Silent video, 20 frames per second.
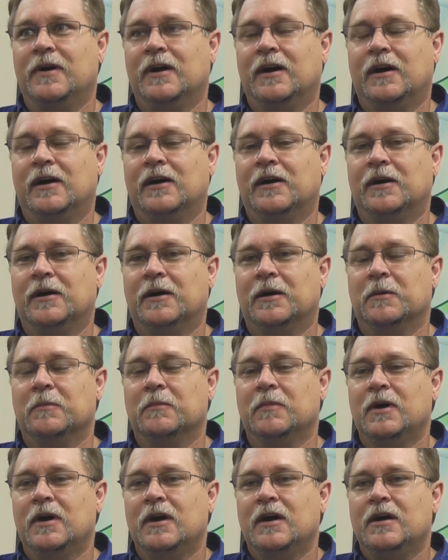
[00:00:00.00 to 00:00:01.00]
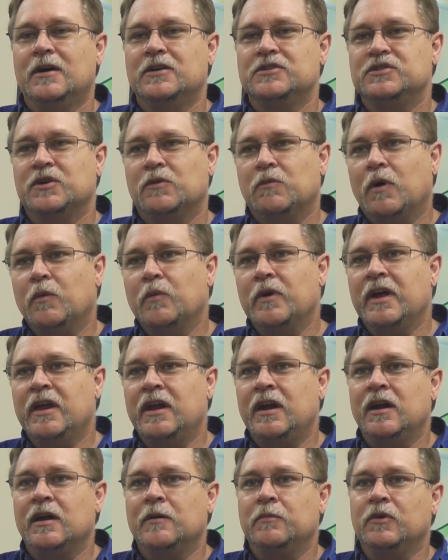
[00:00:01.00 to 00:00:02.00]
Um, so, what we
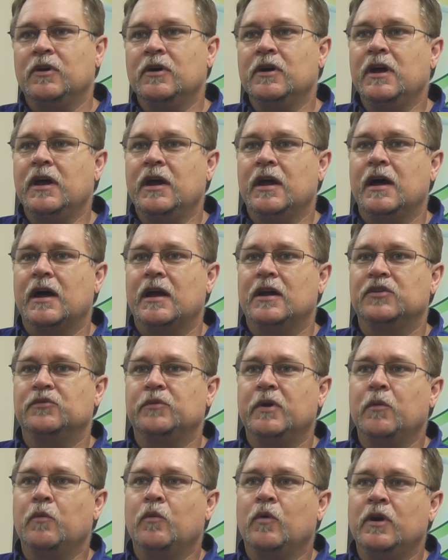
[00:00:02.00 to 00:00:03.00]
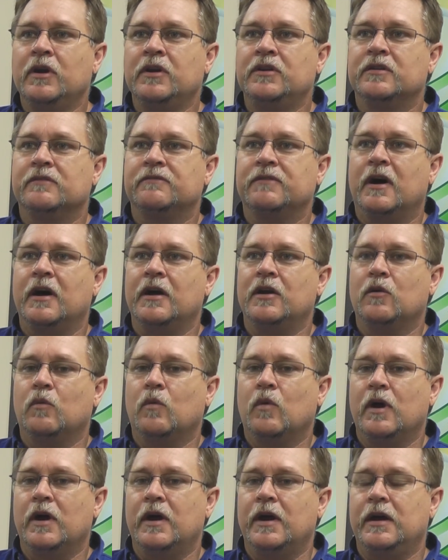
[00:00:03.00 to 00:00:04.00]
ended up looking at is we wanted to find a
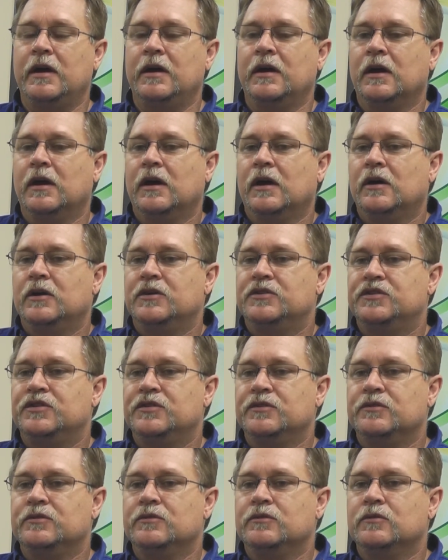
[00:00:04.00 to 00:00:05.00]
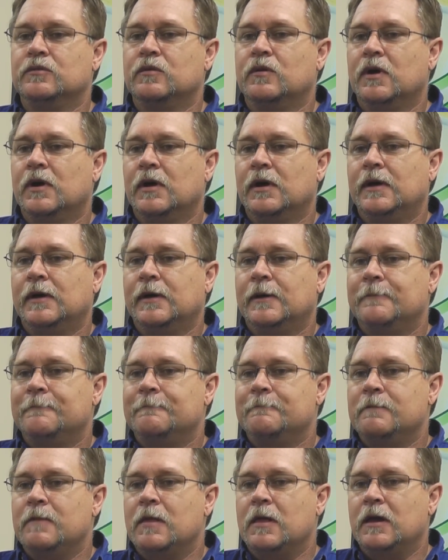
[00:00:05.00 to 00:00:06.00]
way to
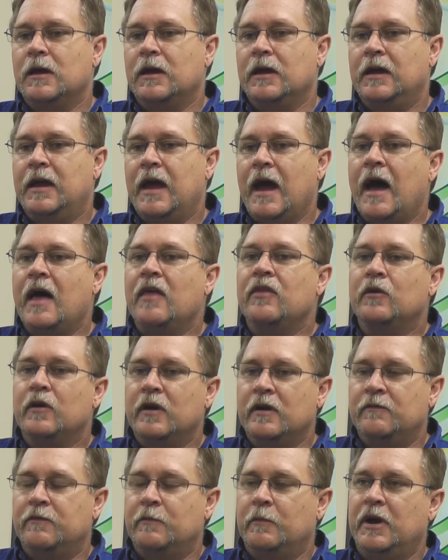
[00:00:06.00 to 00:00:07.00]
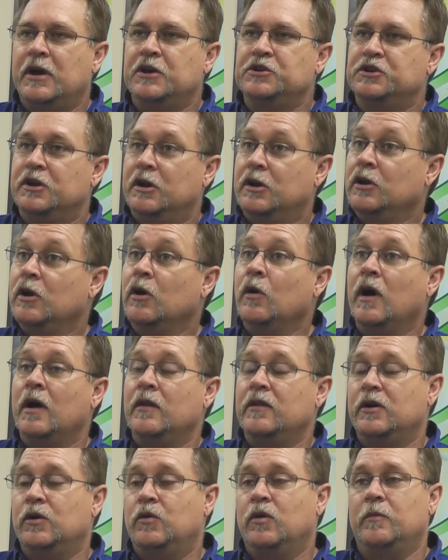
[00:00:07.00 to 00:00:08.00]
gather information and know
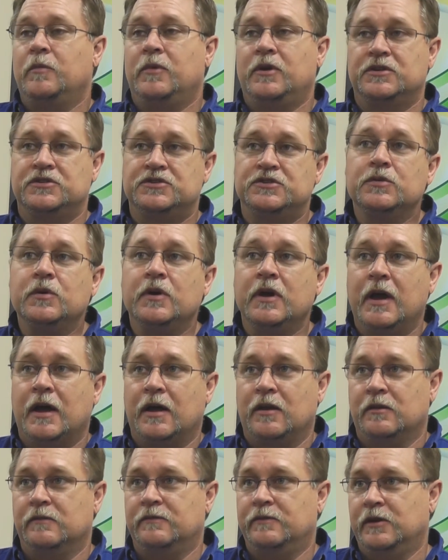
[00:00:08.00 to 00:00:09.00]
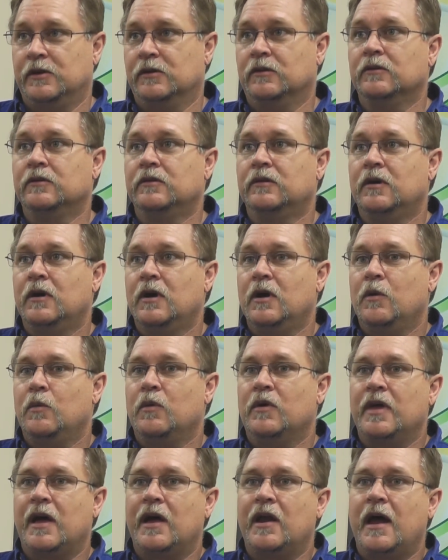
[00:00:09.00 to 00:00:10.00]
how the equipment is doing out in the field
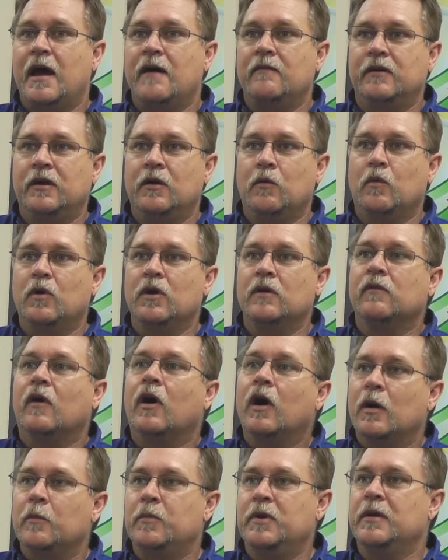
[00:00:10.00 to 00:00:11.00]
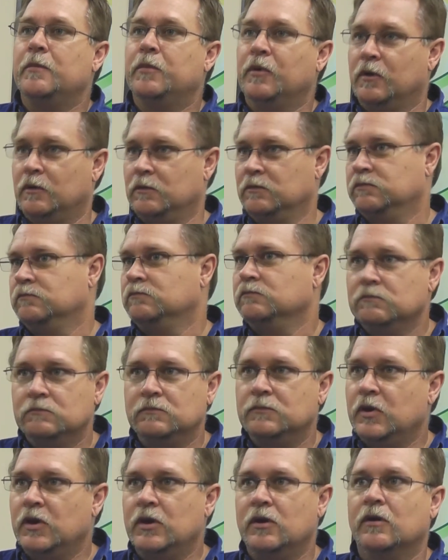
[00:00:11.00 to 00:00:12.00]
without having one of our people,
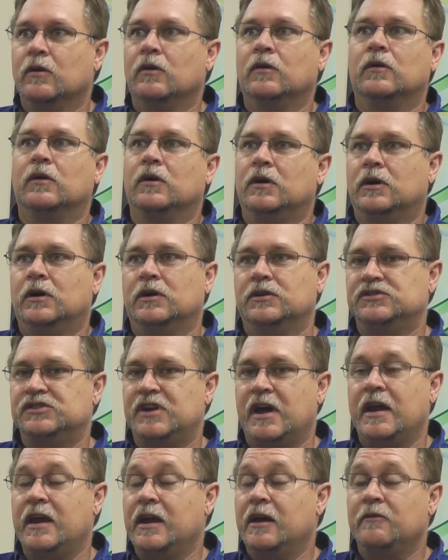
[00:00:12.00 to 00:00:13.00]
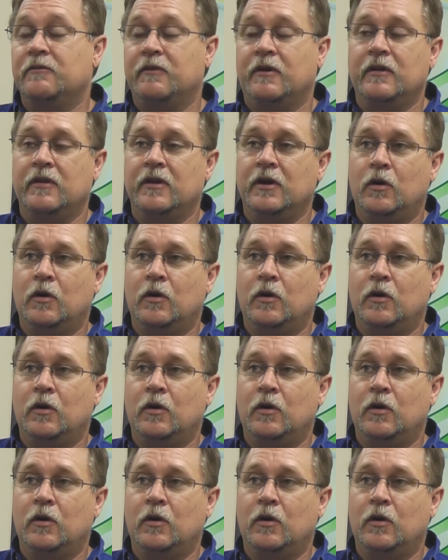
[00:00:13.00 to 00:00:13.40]
you know, uh, standing in front of the